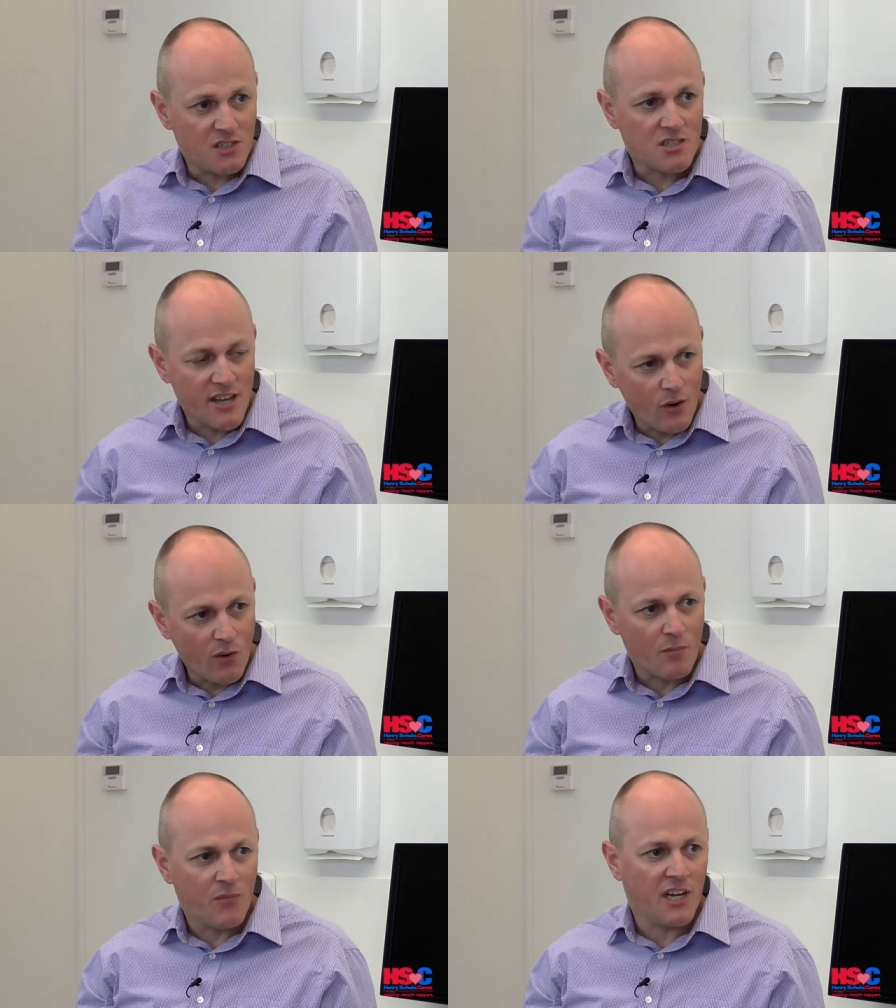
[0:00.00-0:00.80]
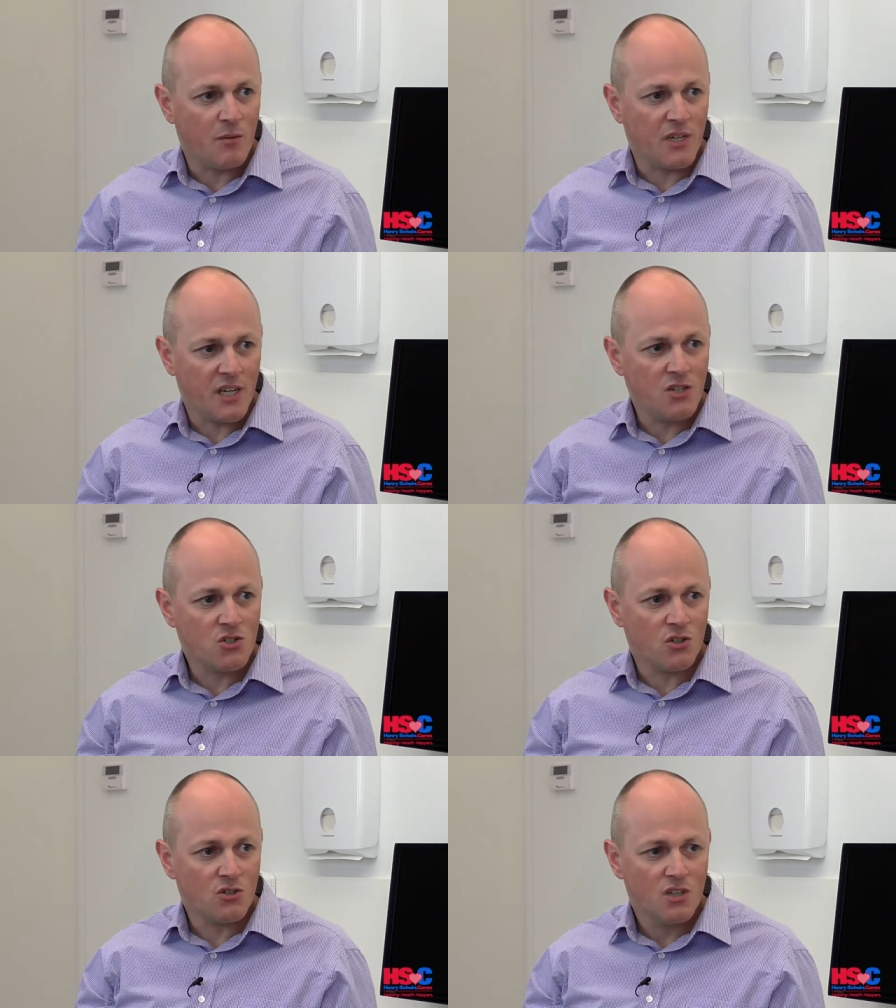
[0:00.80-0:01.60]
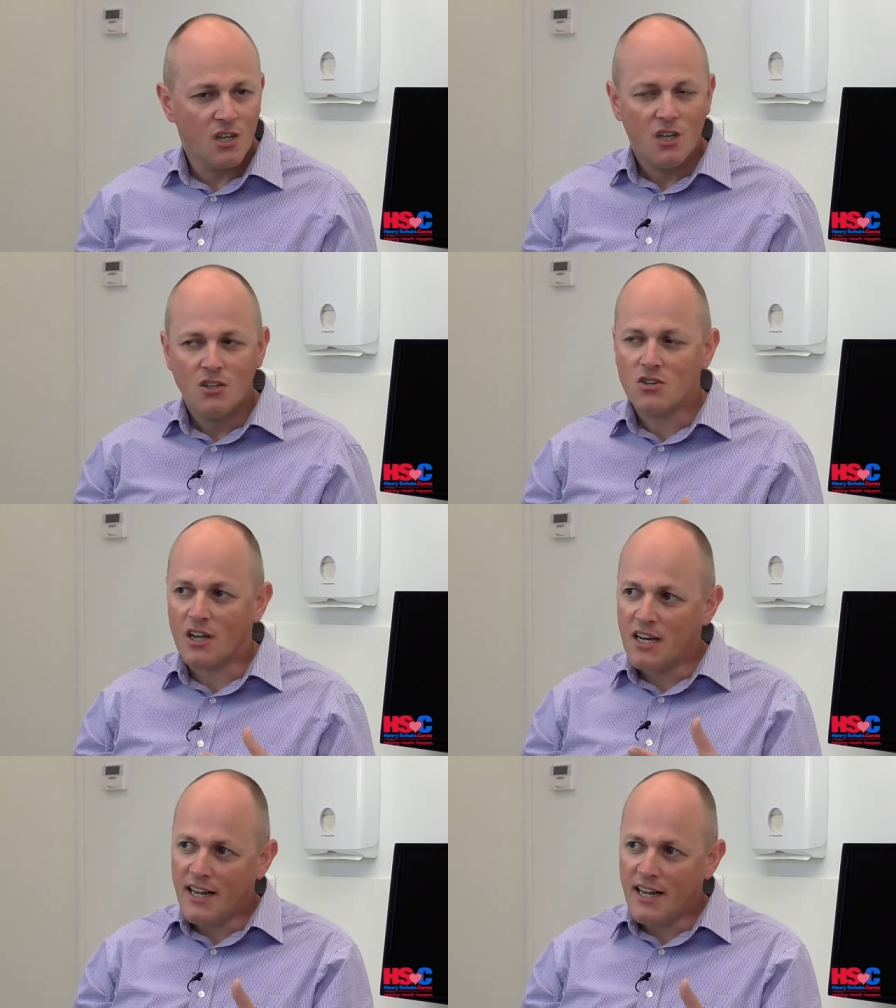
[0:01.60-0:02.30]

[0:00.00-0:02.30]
didn't tell him that he'd been injured. So he